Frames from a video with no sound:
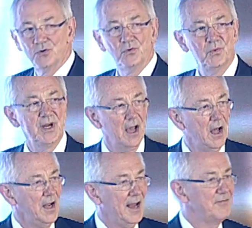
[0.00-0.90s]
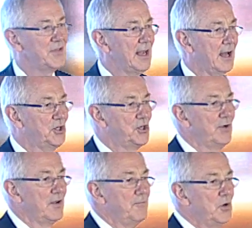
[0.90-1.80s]
we can't have the luxury
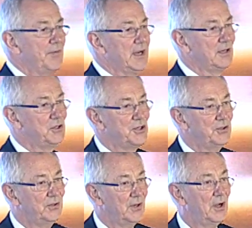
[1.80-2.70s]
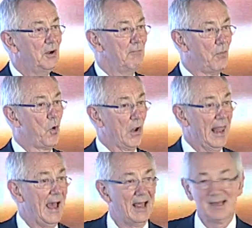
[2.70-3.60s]
of moving into more
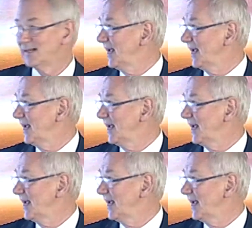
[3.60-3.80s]
land